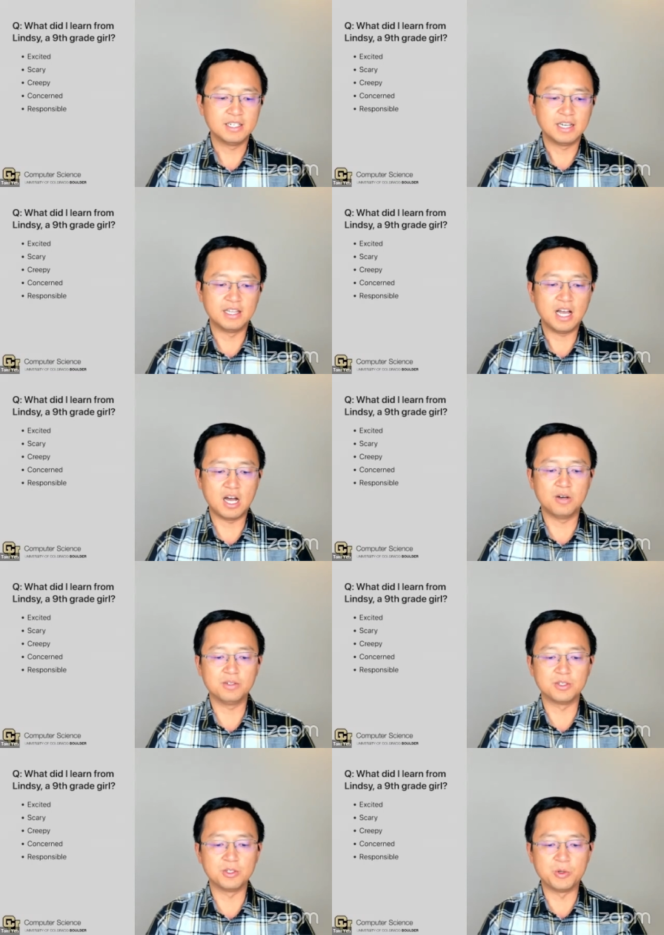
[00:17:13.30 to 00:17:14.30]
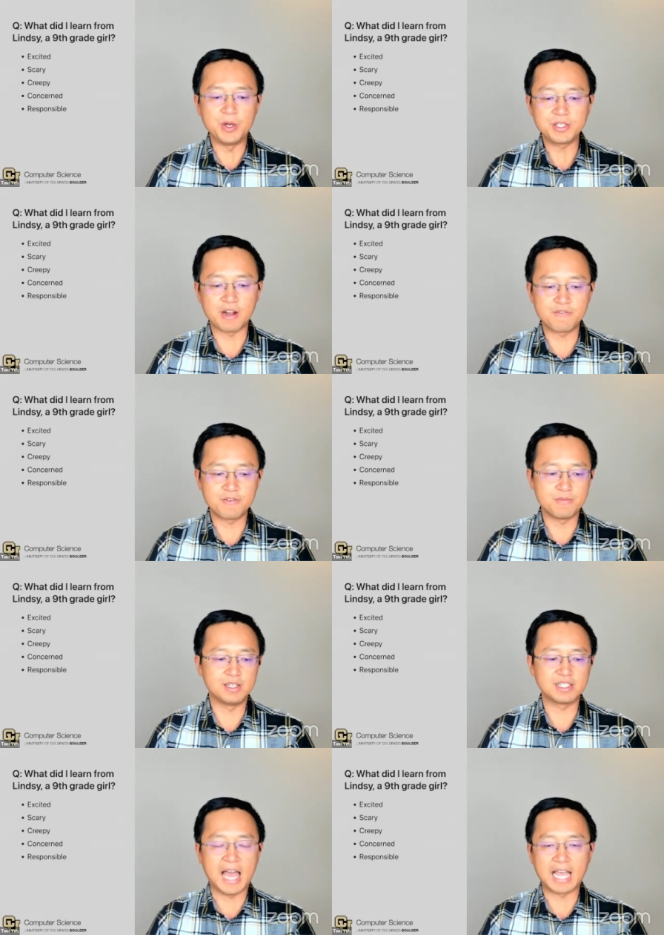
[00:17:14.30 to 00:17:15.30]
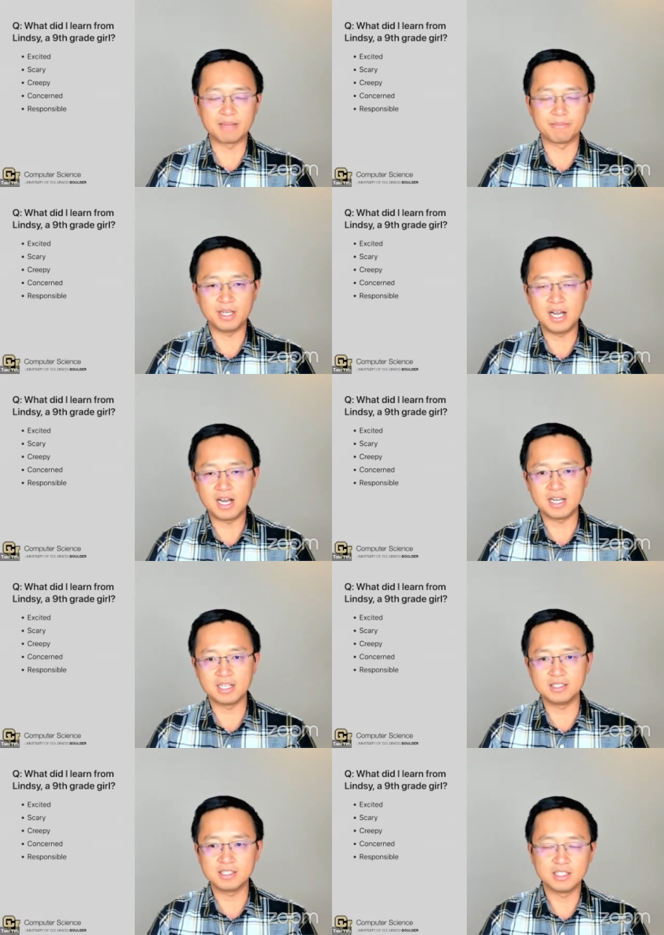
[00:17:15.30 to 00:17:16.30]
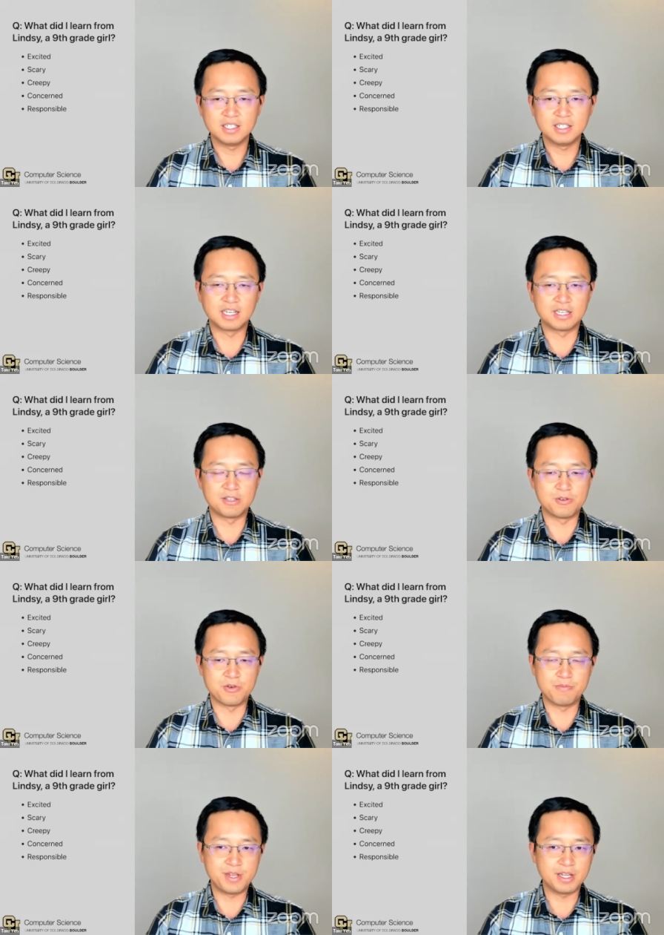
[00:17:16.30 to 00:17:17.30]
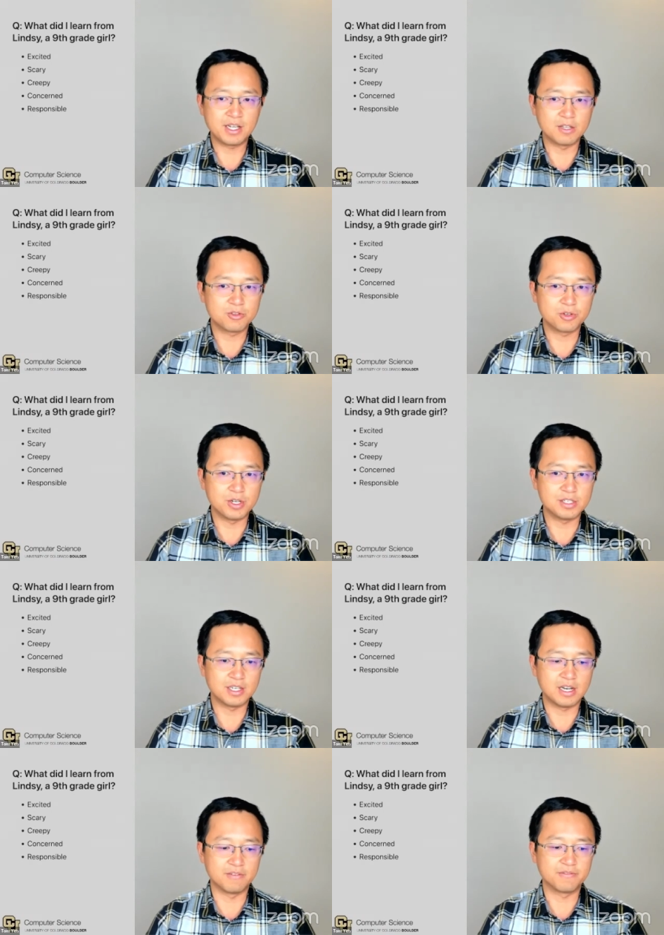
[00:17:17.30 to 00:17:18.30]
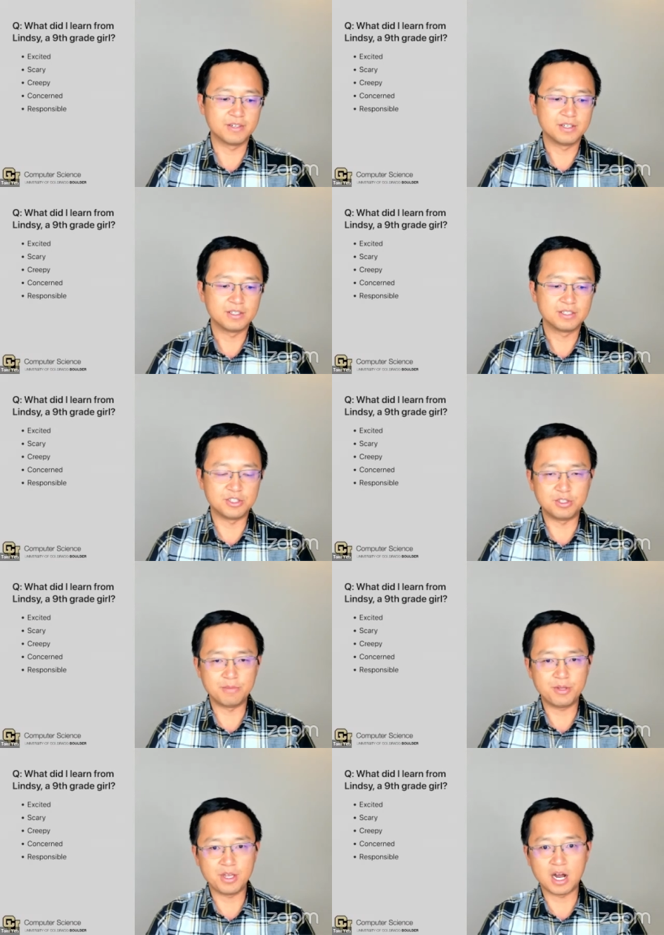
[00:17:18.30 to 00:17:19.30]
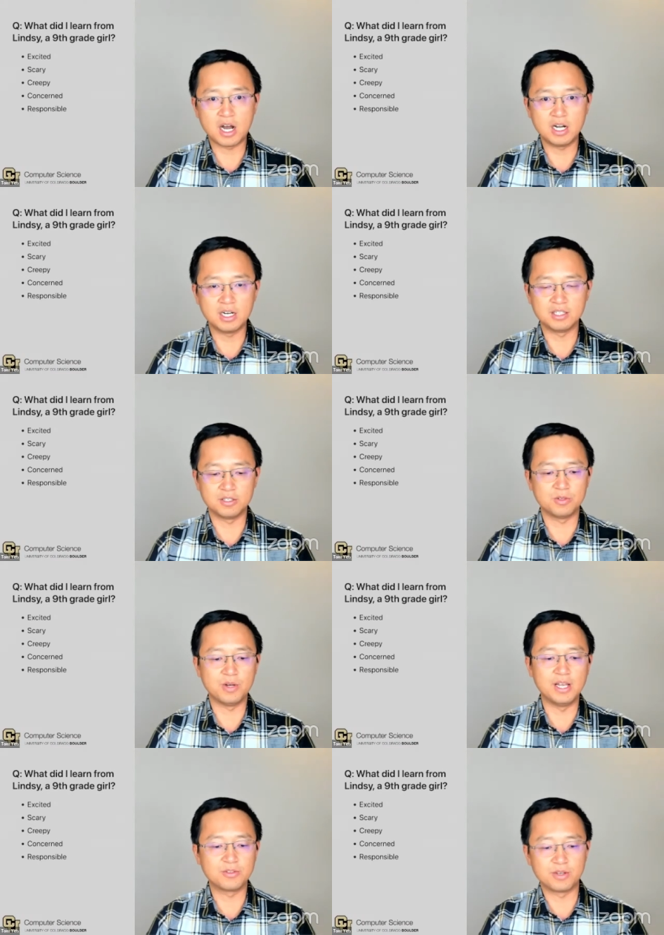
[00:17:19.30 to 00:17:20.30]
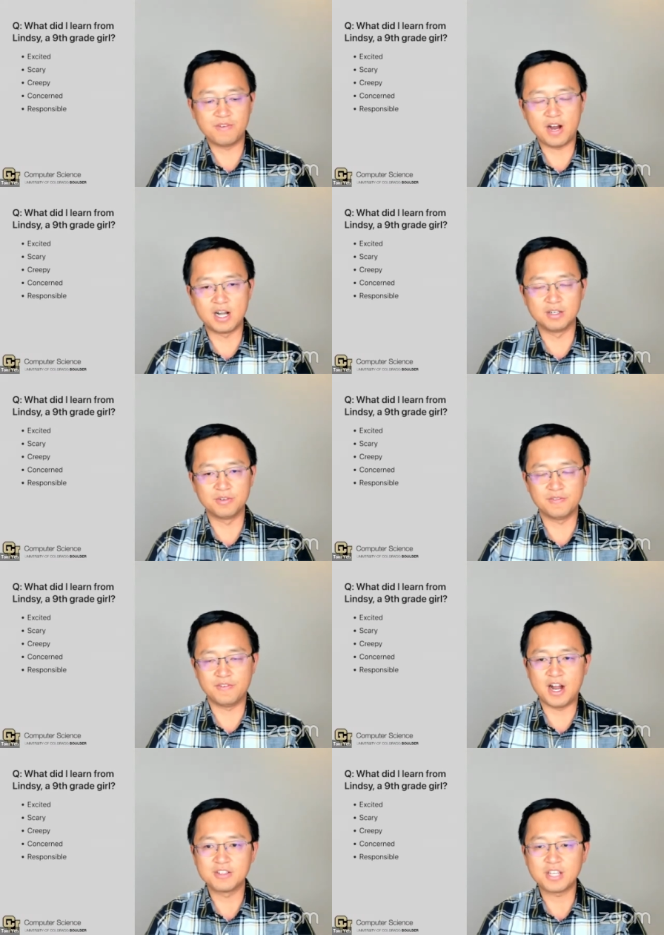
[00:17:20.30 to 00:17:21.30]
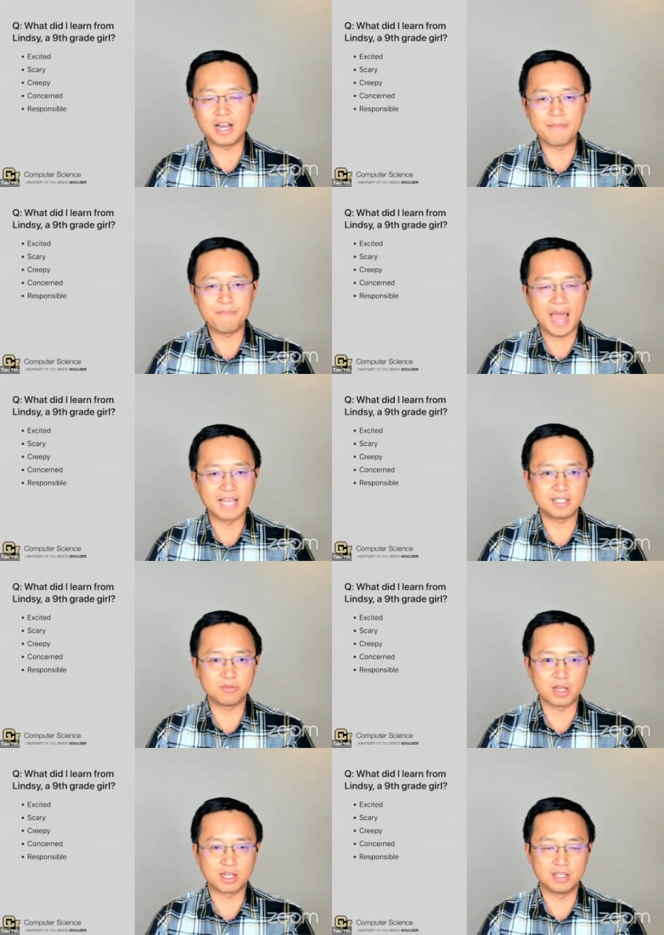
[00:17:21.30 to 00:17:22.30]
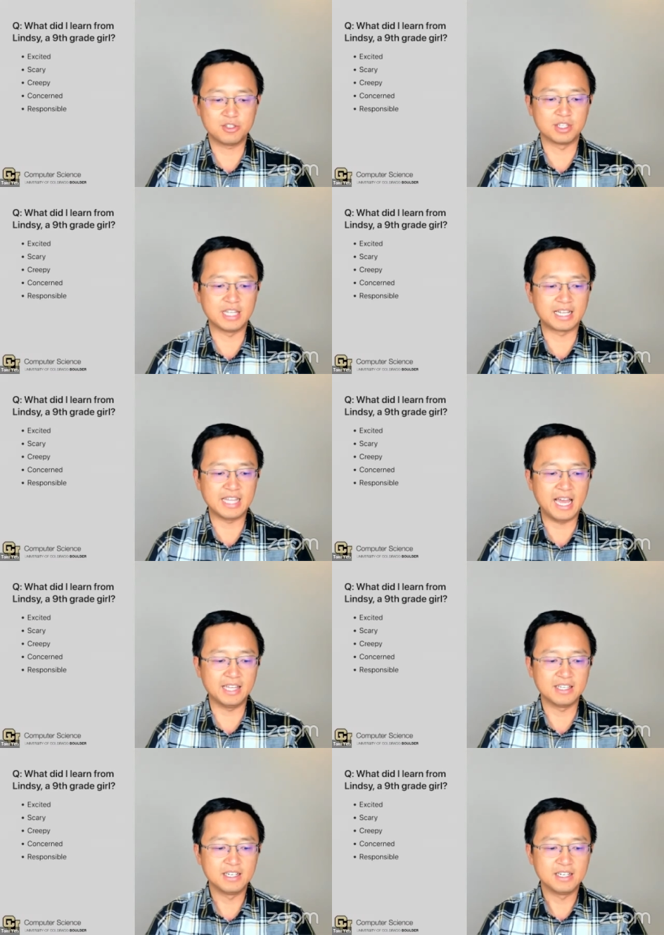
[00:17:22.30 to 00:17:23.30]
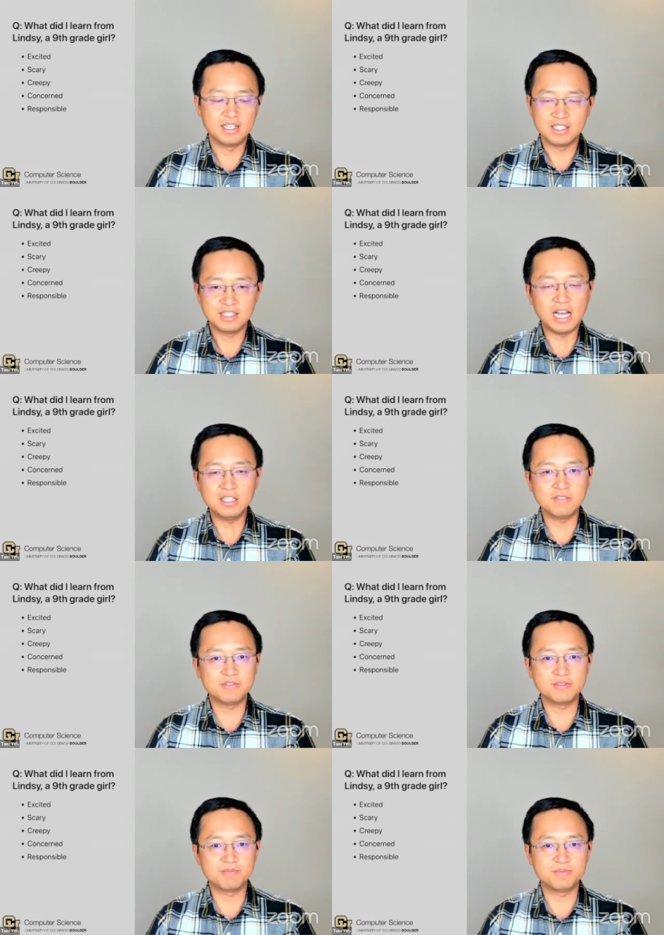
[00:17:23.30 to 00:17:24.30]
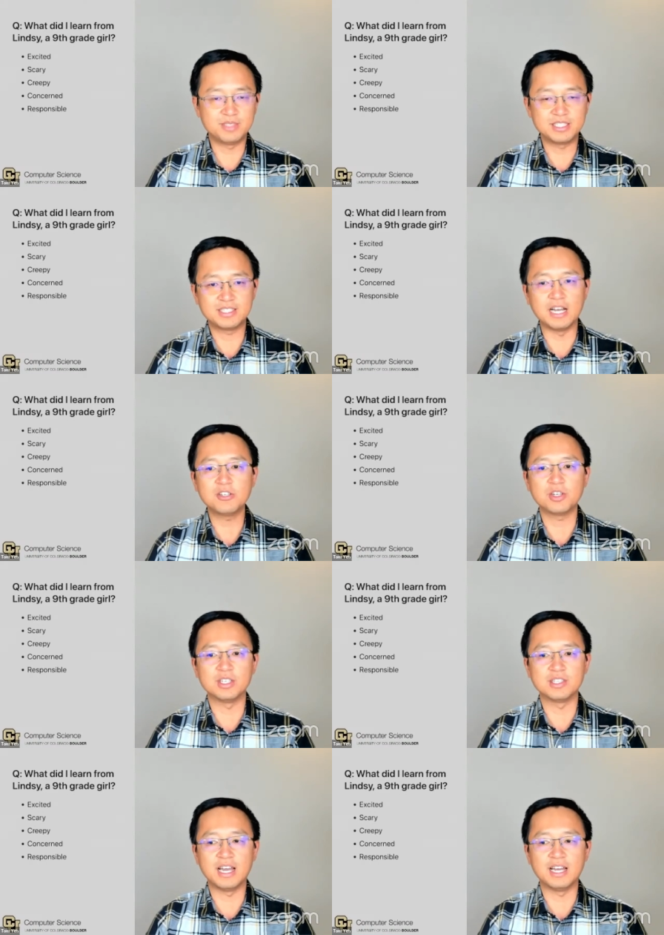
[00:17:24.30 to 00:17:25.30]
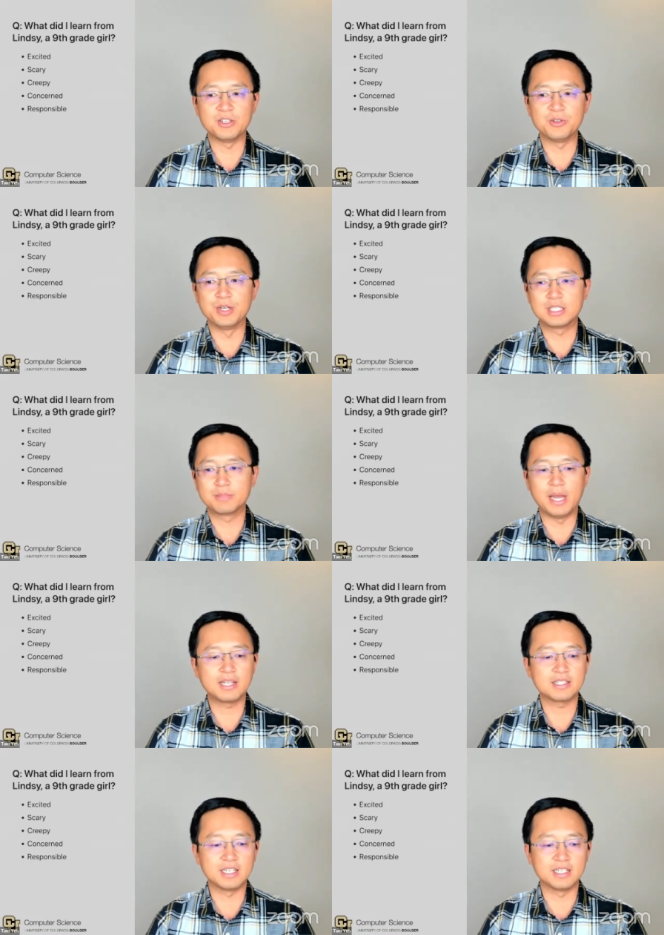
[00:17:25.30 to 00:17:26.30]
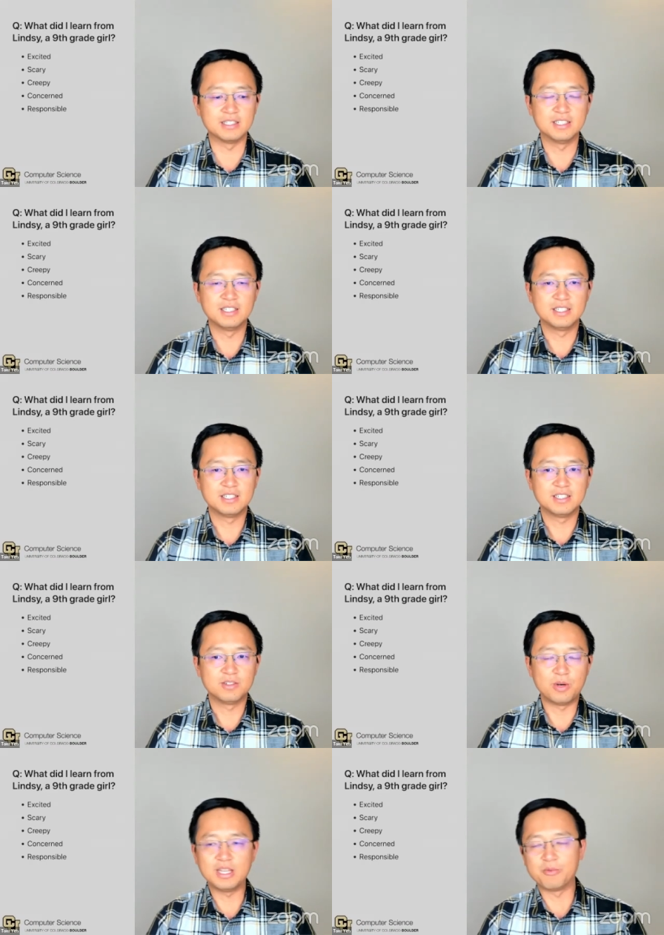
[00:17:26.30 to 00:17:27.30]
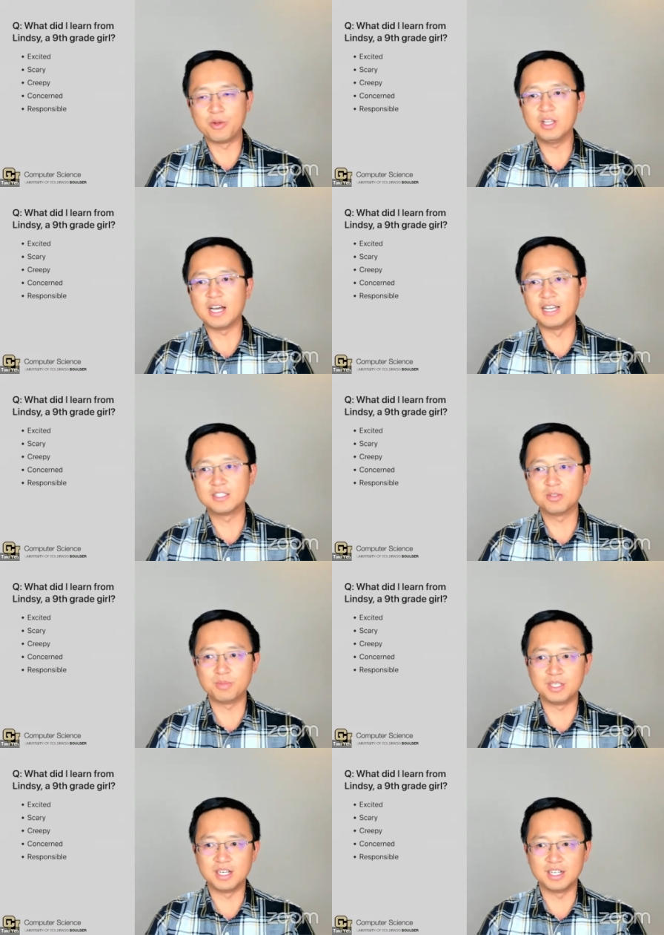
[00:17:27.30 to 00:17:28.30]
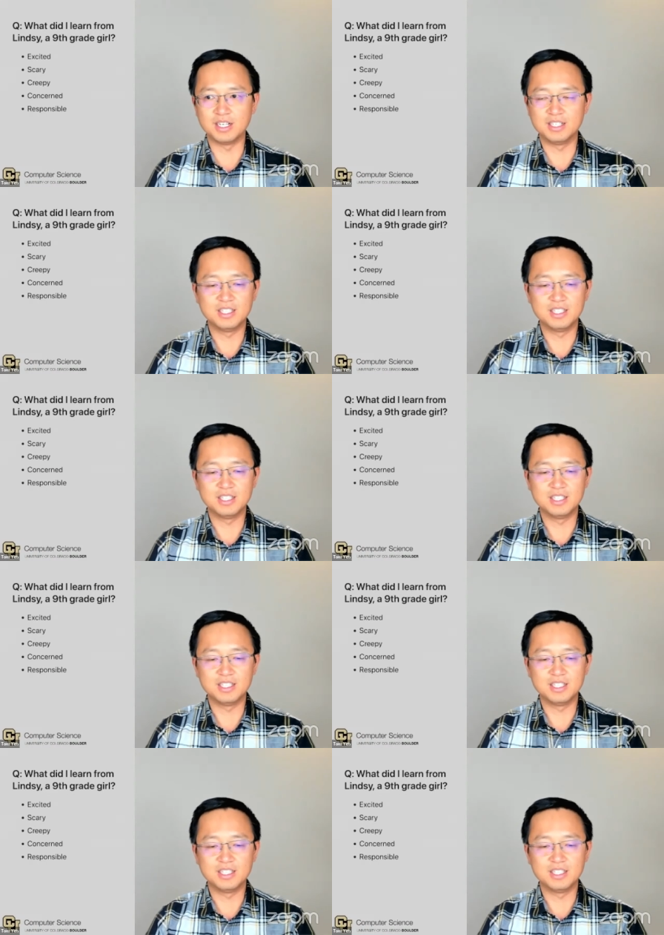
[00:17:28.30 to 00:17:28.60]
and how the us government is lagging behind like in european countries they have GDPR in the US with hard, with hard time passing regulation like that. A lot of discussion that you expect in what I realized to be a